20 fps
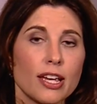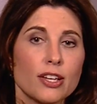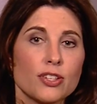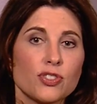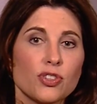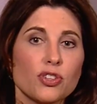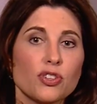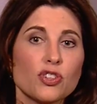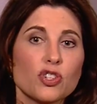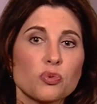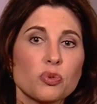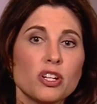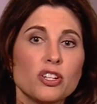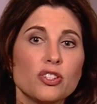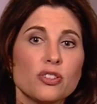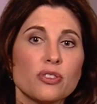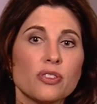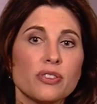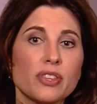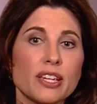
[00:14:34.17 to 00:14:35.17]
So you just want
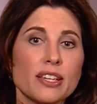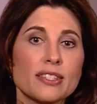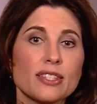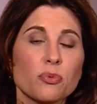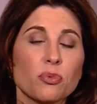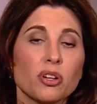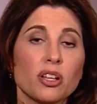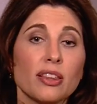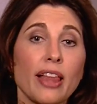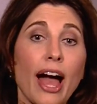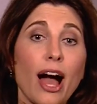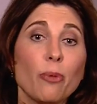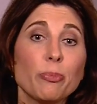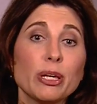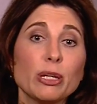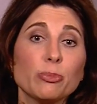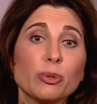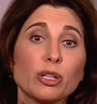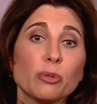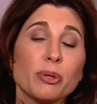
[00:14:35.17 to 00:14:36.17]
to do the things that will allow
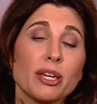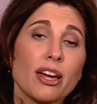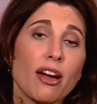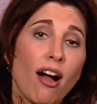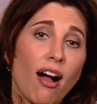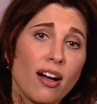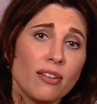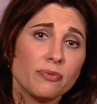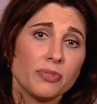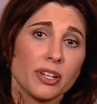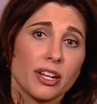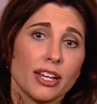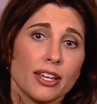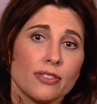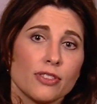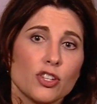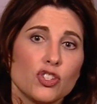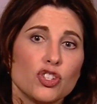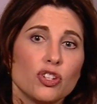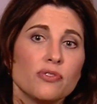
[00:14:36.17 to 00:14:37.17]
people to be
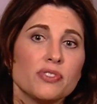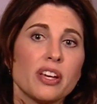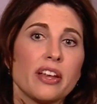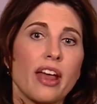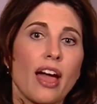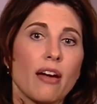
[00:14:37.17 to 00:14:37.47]
confident that you've done